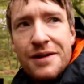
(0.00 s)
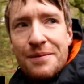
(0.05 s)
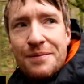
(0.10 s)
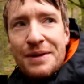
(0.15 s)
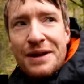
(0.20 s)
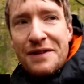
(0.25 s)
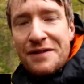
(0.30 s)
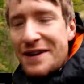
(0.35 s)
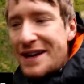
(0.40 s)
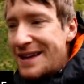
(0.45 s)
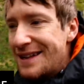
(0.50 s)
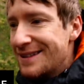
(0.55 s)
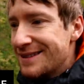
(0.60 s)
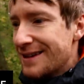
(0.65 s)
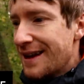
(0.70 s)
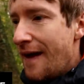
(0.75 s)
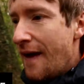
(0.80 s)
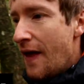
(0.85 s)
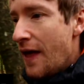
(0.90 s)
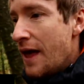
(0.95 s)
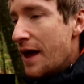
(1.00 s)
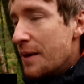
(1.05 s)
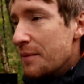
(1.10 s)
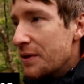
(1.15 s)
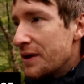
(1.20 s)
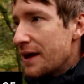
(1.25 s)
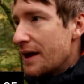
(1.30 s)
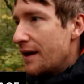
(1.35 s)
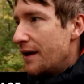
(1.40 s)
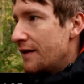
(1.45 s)
A bit of a hint.
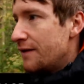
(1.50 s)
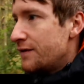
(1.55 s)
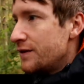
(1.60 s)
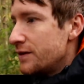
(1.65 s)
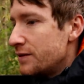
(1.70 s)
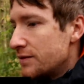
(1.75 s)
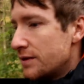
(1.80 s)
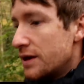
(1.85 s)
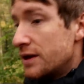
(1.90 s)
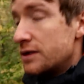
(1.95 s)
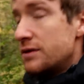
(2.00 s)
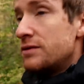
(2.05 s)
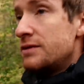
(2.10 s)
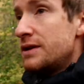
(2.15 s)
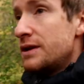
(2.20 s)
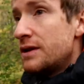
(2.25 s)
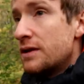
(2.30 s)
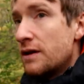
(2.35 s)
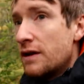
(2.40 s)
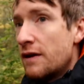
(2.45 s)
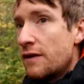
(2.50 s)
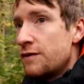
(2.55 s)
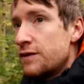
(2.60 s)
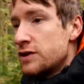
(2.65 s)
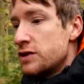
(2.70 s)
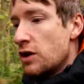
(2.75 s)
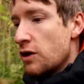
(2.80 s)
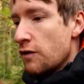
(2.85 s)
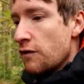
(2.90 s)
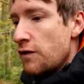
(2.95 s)
But yeah, if you uh, do need a
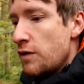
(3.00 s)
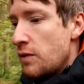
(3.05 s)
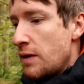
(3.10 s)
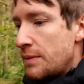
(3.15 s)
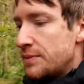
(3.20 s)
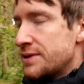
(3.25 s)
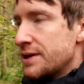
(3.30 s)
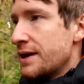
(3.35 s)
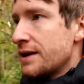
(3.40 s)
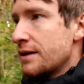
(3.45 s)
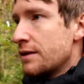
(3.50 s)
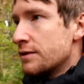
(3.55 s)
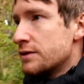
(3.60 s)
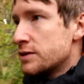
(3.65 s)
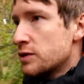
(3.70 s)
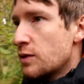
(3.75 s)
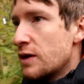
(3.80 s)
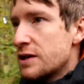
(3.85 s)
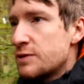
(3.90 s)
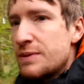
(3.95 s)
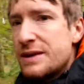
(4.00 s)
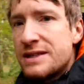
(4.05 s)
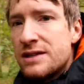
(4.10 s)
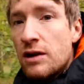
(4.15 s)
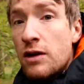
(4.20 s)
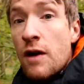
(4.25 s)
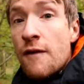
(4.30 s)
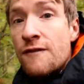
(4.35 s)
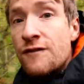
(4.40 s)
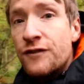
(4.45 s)
photography website, go to
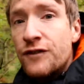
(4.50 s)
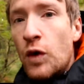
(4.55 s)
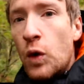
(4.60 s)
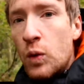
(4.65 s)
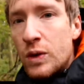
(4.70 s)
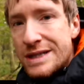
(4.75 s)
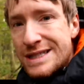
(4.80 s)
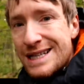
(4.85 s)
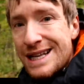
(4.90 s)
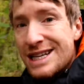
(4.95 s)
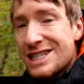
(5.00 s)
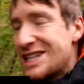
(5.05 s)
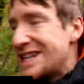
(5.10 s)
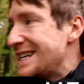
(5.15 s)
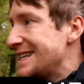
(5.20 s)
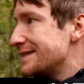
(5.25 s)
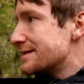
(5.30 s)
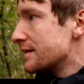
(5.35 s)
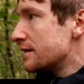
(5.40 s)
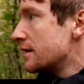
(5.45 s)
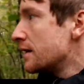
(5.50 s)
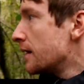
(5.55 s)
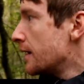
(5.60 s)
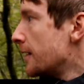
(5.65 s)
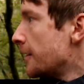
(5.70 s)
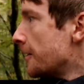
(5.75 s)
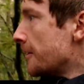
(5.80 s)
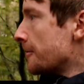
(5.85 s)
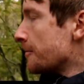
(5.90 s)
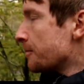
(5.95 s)
squarespace.com forward slash Heaton
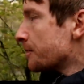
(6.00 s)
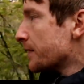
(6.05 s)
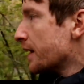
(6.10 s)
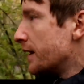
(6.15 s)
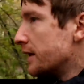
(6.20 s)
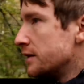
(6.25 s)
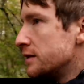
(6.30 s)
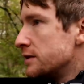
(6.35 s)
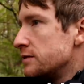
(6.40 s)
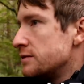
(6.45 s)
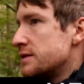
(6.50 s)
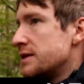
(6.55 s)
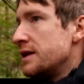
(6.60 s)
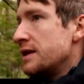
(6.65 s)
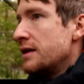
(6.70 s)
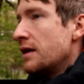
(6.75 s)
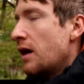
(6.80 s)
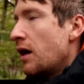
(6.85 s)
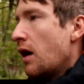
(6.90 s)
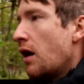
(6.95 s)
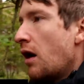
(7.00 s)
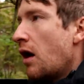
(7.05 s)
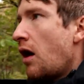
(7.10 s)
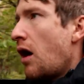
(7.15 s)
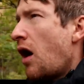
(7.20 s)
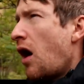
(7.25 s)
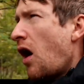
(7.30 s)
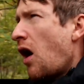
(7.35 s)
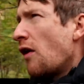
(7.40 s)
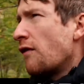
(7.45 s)
and use the
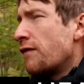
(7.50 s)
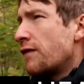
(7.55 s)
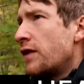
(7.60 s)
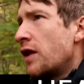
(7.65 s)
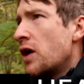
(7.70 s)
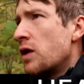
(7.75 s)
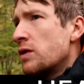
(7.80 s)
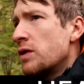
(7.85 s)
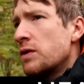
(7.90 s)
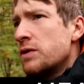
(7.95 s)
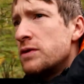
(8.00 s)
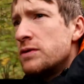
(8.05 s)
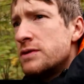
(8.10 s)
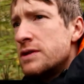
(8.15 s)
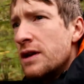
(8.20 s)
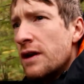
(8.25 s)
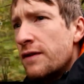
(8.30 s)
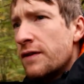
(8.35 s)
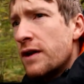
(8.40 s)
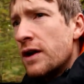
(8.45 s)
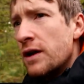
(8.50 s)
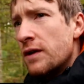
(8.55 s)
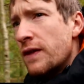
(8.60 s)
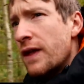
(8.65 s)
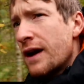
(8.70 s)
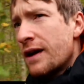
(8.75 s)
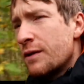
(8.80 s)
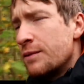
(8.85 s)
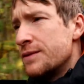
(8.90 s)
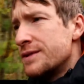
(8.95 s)
off, no, don't use the off
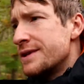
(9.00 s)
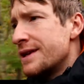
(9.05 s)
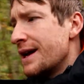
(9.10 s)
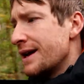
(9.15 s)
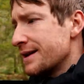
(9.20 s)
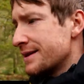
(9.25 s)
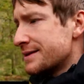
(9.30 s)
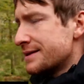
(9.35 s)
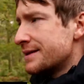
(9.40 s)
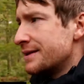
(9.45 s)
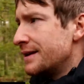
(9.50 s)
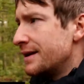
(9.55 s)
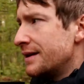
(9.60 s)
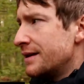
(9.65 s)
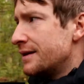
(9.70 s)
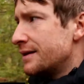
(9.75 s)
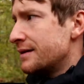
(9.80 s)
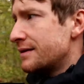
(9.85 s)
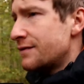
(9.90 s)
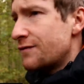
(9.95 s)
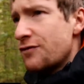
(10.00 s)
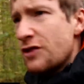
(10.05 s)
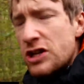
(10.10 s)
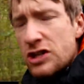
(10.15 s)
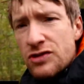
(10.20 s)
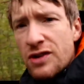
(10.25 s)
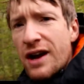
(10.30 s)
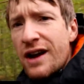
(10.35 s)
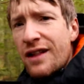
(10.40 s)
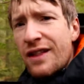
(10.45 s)
code, that comes next. Uh,
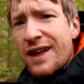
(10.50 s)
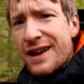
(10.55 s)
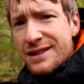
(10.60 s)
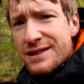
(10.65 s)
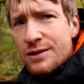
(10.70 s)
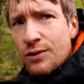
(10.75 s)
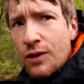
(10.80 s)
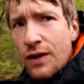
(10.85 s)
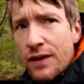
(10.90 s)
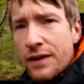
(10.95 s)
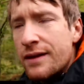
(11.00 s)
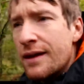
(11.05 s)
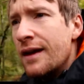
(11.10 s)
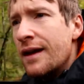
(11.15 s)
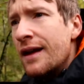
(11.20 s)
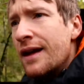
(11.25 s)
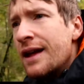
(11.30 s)
free trial, that's the one.